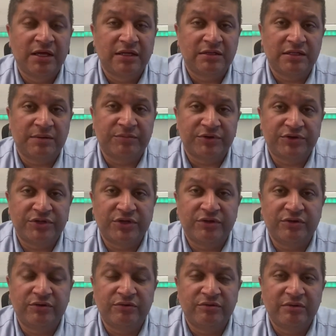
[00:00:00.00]
Number
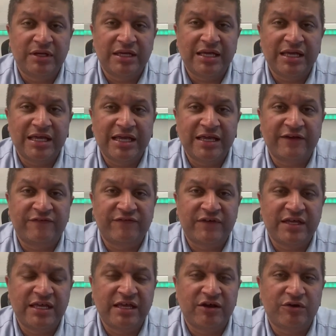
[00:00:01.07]
two, if
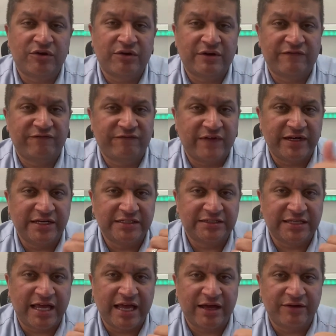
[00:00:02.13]
he heard a funny
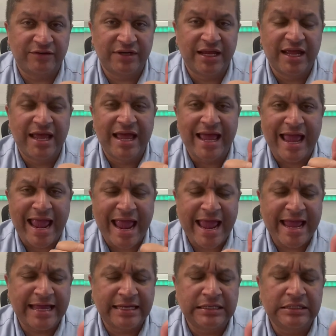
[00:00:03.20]
sound
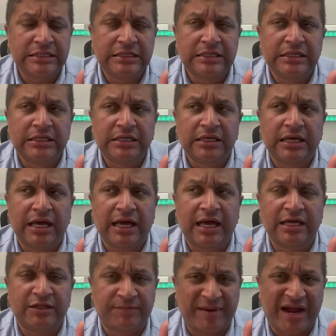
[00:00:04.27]
and
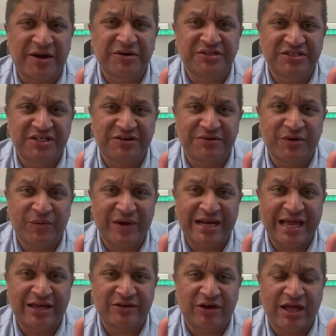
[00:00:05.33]
the power steering went
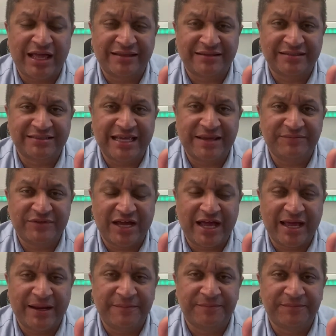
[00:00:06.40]
out at the same
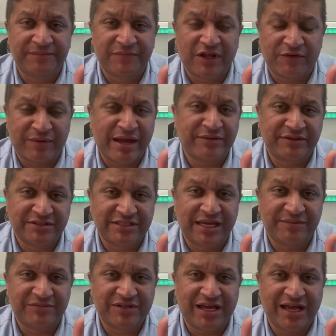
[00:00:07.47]
time, around the
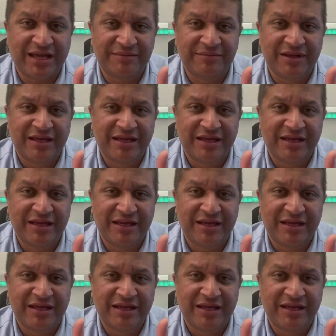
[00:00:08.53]
same time,